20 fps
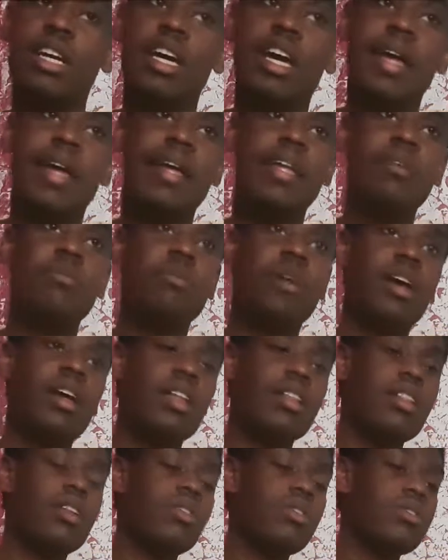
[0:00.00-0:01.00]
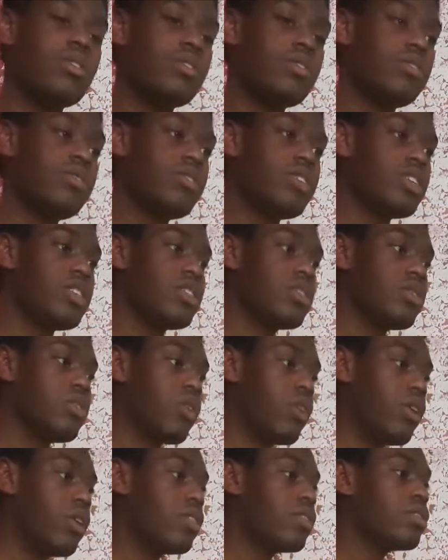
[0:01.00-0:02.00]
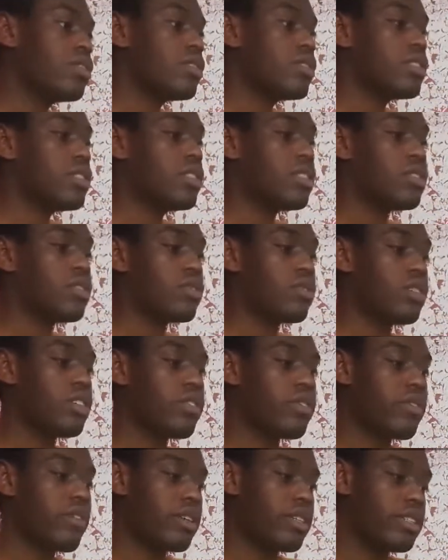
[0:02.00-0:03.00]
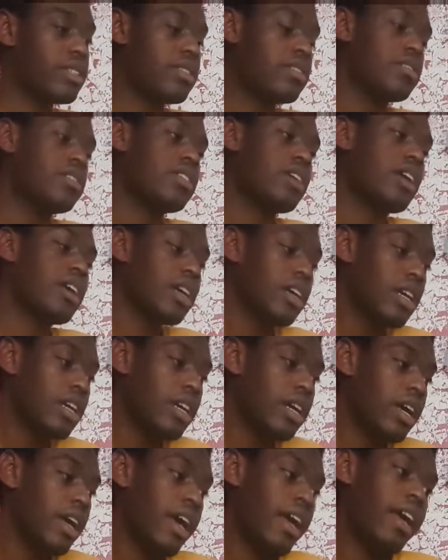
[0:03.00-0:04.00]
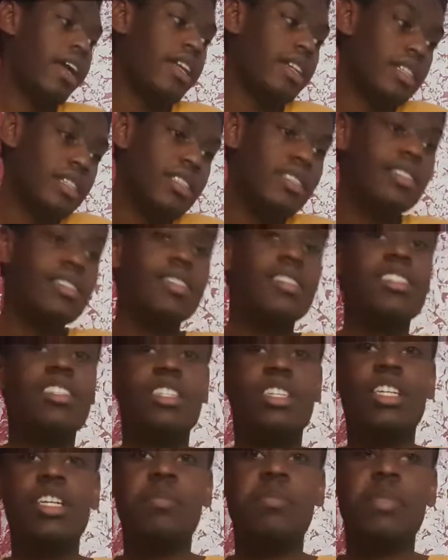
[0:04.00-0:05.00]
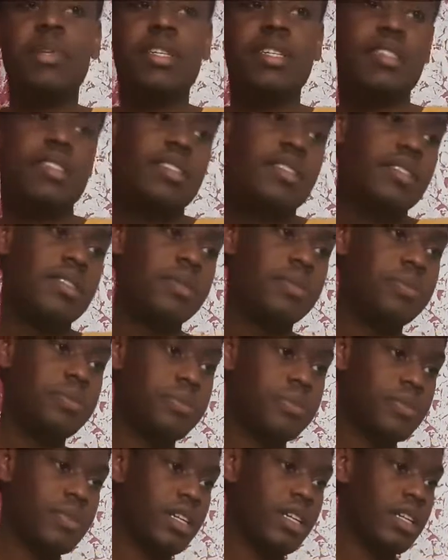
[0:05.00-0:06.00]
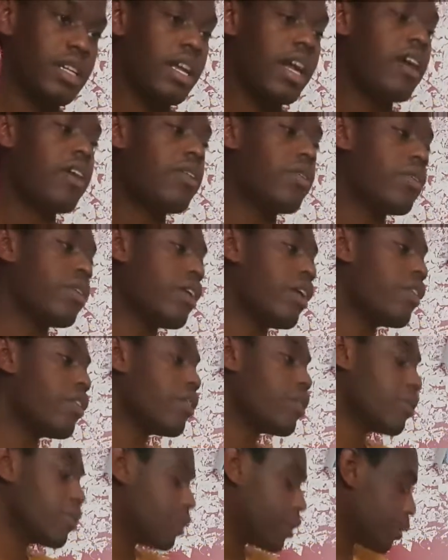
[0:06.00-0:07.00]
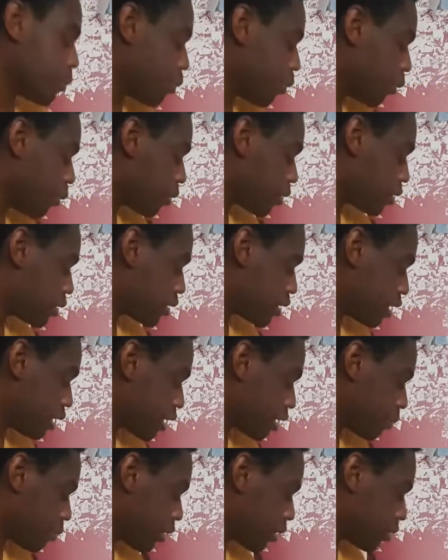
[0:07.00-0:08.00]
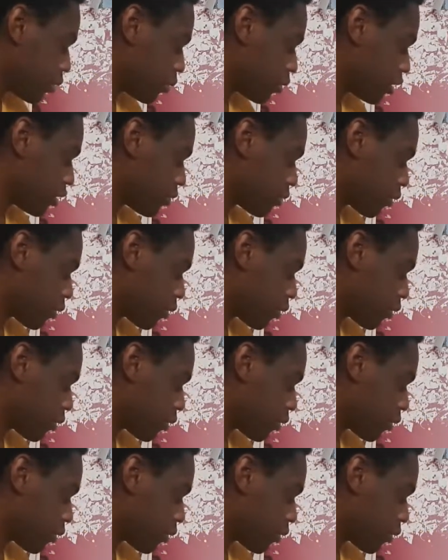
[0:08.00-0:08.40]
and my local fish store also sells reef crystals, and it's the cheapest. Now, the other important thing about reef